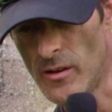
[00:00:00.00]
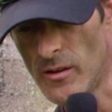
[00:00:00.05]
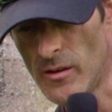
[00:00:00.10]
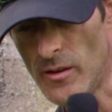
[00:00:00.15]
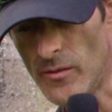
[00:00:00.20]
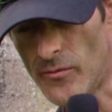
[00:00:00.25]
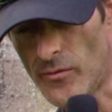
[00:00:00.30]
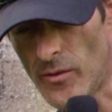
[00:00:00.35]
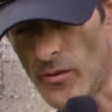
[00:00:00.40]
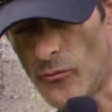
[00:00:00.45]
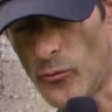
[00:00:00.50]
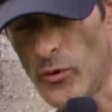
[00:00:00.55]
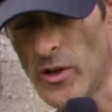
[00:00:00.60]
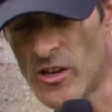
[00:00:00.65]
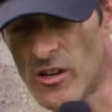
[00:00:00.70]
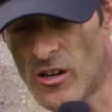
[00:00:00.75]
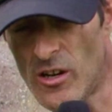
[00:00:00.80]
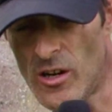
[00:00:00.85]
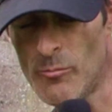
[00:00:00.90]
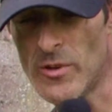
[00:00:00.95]
If we
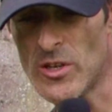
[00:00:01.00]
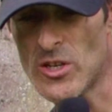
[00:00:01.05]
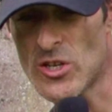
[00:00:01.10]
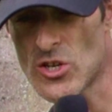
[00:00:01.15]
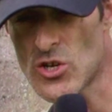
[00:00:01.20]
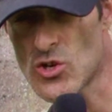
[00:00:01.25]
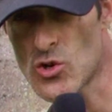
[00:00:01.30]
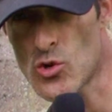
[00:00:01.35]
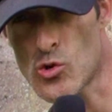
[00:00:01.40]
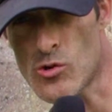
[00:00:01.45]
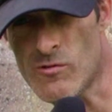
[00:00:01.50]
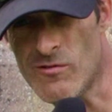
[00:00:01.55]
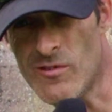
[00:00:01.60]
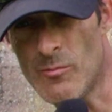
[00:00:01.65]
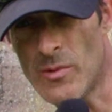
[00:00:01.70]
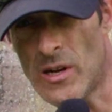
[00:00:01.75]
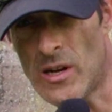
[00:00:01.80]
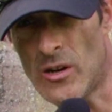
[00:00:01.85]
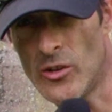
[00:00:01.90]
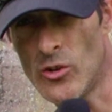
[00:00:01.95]
can't be sure
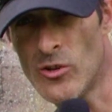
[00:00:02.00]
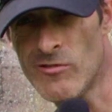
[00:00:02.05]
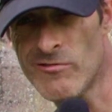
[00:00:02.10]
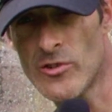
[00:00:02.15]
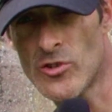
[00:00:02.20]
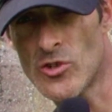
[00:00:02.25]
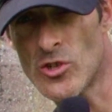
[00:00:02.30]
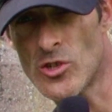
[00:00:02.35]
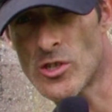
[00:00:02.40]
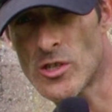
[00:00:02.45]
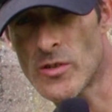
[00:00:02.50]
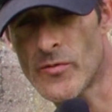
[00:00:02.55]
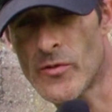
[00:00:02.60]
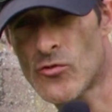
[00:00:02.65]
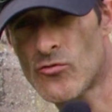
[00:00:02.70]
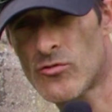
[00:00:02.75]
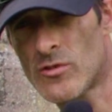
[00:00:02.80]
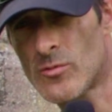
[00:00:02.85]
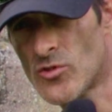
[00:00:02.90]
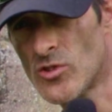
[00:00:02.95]
about the origins of a
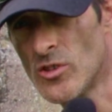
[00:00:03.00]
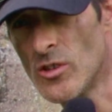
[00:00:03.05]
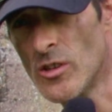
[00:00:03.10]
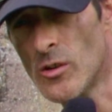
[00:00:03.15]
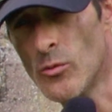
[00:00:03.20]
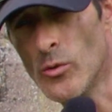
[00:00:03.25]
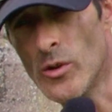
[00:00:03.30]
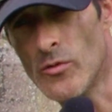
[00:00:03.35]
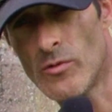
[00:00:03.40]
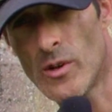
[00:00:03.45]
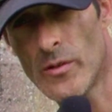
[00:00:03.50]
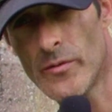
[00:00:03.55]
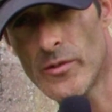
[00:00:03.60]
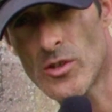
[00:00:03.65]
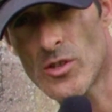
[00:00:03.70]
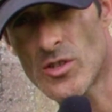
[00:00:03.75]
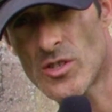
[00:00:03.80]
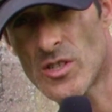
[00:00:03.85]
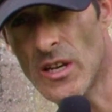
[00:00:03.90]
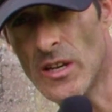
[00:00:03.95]
crop circle, we'd rather
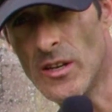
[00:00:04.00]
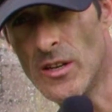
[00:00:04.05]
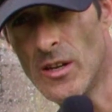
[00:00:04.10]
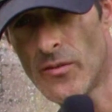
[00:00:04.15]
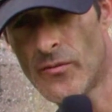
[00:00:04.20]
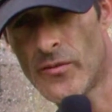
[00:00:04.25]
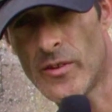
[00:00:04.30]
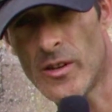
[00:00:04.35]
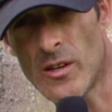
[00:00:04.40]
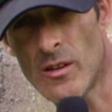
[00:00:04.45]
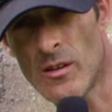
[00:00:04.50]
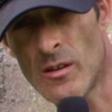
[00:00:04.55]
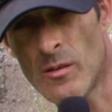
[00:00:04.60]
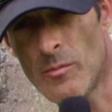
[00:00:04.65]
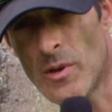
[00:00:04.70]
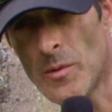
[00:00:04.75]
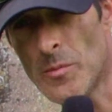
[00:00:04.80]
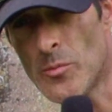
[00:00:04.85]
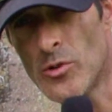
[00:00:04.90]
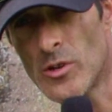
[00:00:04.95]
just say nothing,
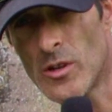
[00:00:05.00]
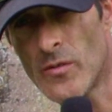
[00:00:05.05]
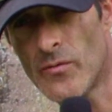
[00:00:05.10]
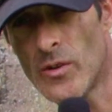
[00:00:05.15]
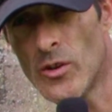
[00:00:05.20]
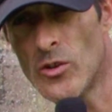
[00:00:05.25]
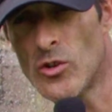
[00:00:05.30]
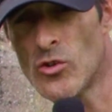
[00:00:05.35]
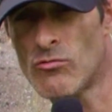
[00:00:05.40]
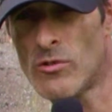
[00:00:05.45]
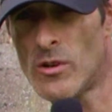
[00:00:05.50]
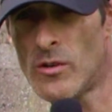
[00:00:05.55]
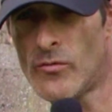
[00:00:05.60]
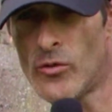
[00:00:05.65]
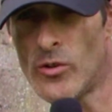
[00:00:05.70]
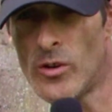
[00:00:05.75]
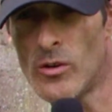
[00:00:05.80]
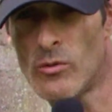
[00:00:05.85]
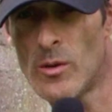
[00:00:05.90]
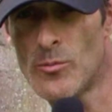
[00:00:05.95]
maybe put a photograph
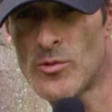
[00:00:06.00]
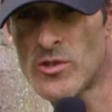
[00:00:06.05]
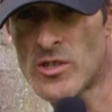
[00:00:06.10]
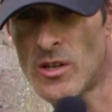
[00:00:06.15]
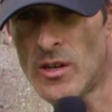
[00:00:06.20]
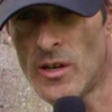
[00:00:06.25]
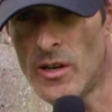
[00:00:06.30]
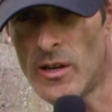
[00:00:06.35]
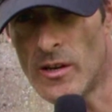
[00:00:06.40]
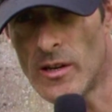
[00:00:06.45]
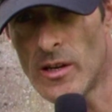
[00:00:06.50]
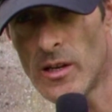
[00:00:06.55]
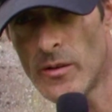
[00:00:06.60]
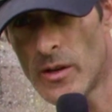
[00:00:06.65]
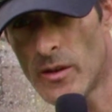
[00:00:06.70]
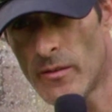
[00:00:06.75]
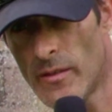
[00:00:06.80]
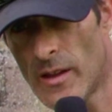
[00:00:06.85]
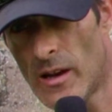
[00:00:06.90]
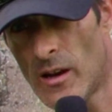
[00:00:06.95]
on the website and leave it
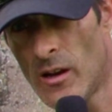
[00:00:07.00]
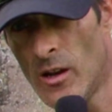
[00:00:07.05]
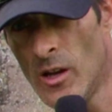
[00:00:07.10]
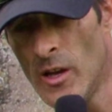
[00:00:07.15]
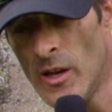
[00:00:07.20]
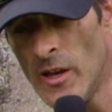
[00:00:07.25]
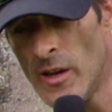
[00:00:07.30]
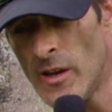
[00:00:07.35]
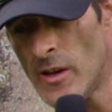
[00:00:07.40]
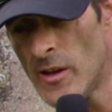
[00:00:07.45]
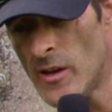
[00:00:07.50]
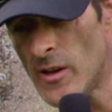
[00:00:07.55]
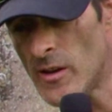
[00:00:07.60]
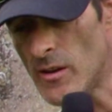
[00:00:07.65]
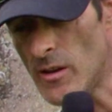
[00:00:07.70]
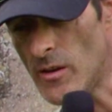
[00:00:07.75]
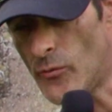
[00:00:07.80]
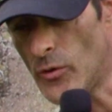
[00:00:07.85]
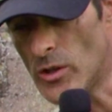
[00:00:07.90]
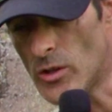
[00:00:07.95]
at that.
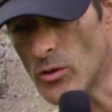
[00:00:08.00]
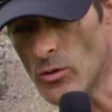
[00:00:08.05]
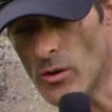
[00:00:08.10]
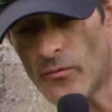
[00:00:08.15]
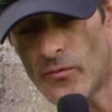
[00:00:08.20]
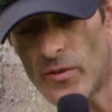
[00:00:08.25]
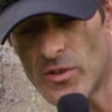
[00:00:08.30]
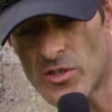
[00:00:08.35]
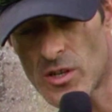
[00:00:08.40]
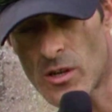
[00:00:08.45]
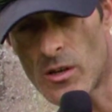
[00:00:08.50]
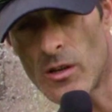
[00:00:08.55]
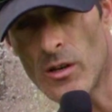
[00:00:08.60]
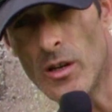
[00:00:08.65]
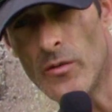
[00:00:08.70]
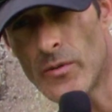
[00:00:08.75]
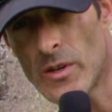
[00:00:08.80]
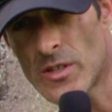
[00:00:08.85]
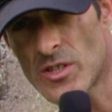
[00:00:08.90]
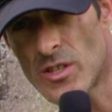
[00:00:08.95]
If we do a physical
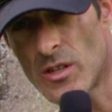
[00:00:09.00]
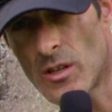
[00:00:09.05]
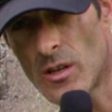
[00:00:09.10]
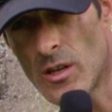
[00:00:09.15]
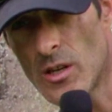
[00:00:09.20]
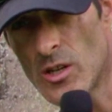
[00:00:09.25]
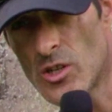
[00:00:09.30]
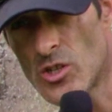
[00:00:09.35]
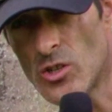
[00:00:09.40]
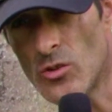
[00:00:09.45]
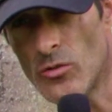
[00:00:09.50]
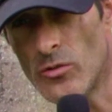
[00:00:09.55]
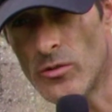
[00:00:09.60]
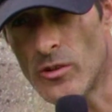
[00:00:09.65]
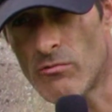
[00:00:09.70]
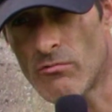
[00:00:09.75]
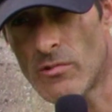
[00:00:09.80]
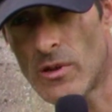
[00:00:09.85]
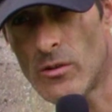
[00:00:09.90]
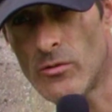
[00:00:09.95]
investigation on the
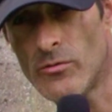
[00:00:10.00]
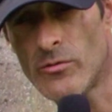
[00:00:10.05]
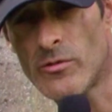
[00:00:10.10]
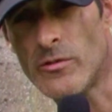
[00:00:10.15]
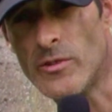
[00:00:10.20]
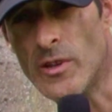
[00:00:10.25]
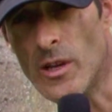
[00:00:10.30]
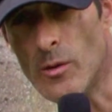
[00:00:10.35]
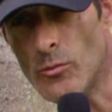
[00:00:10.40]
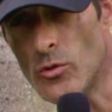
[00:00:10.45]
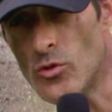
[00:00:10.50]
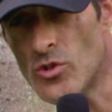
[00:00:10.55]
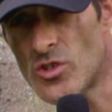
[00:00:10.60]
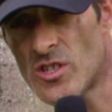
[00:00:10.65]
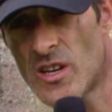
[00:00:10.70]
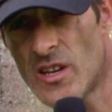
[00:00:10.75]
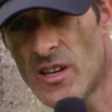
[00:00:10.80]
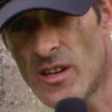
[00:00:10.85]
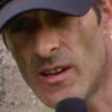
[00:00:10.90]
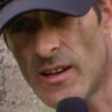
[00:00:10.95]
ground, then we'll
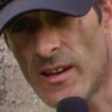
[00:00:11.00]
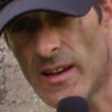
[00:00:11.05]
say it